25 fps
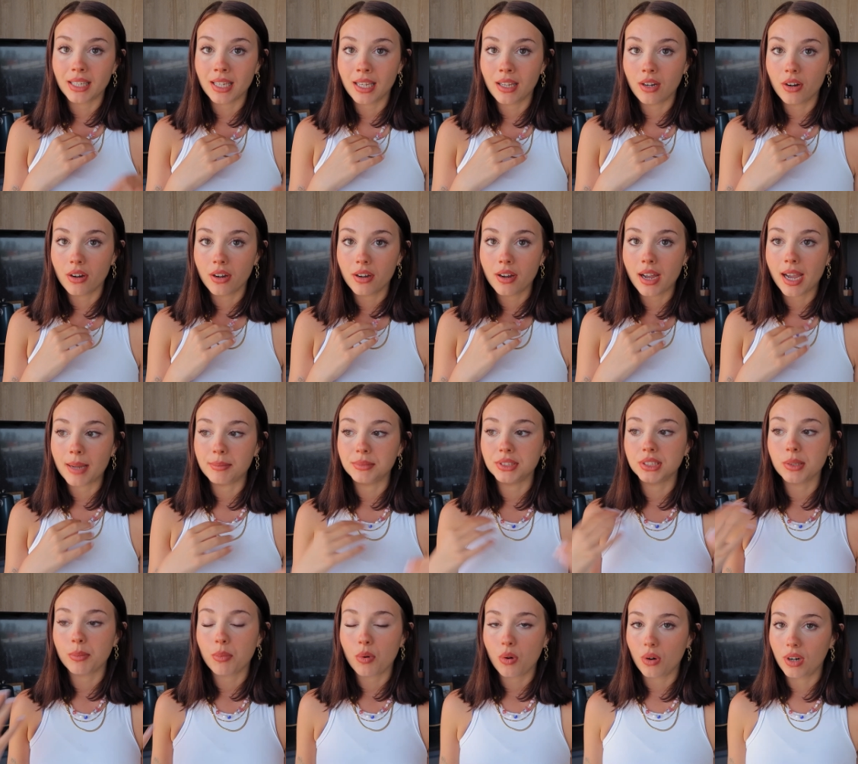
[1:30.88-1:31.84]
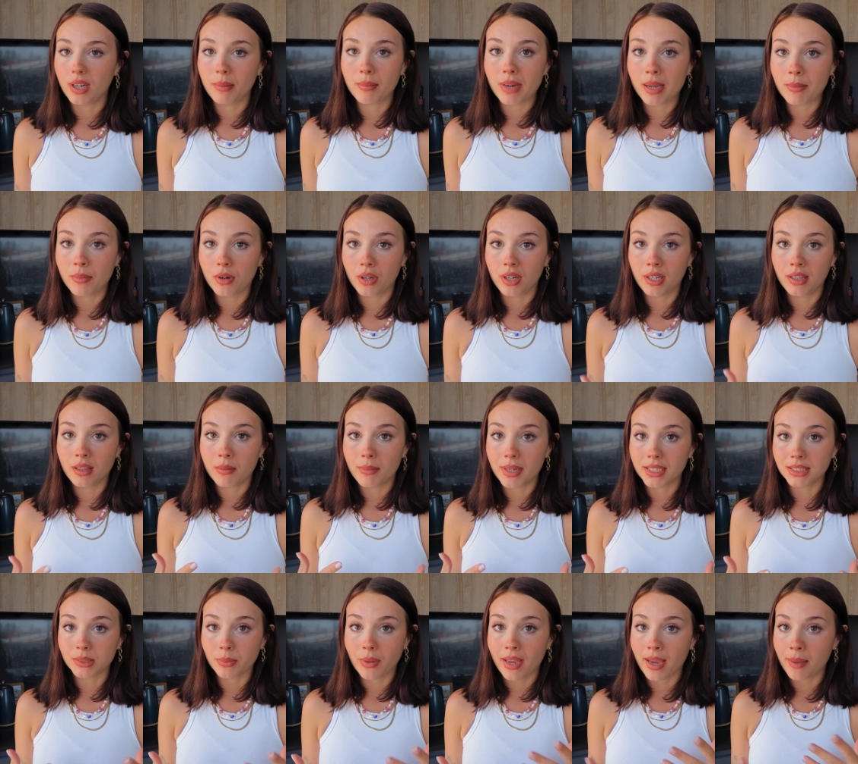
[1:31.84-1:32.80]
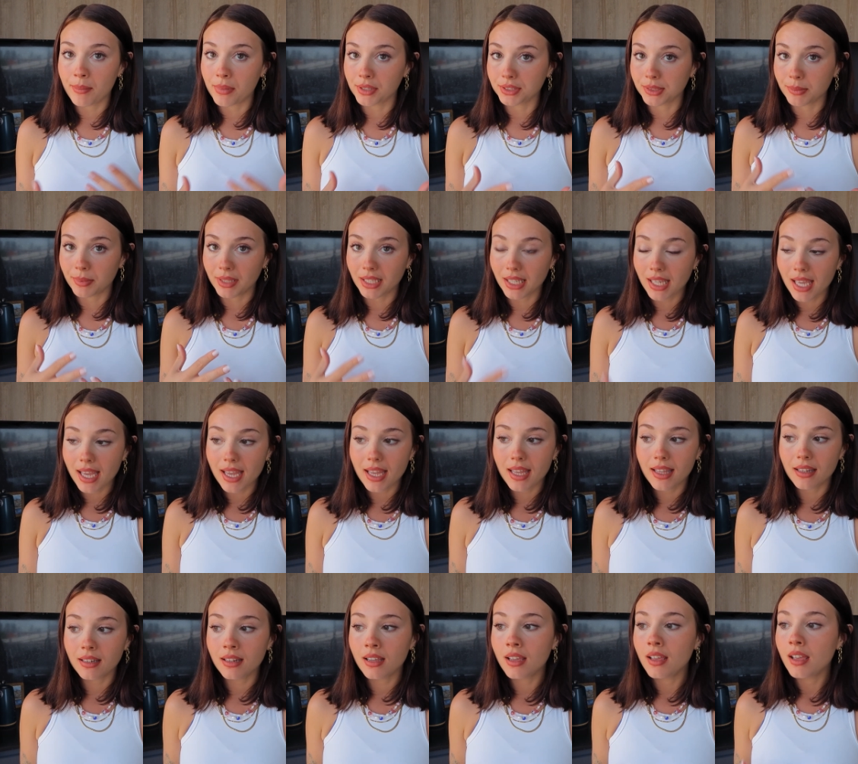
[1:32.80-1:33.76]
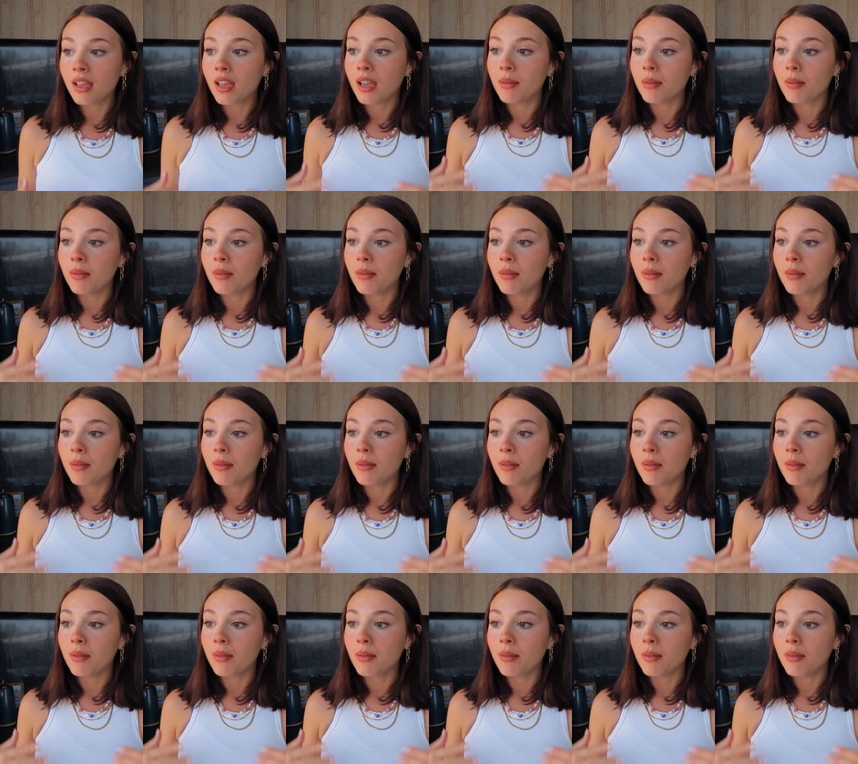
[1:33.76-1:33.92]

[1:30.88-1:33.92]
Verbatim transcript: keto, I'm supporting my body the best way I possibly can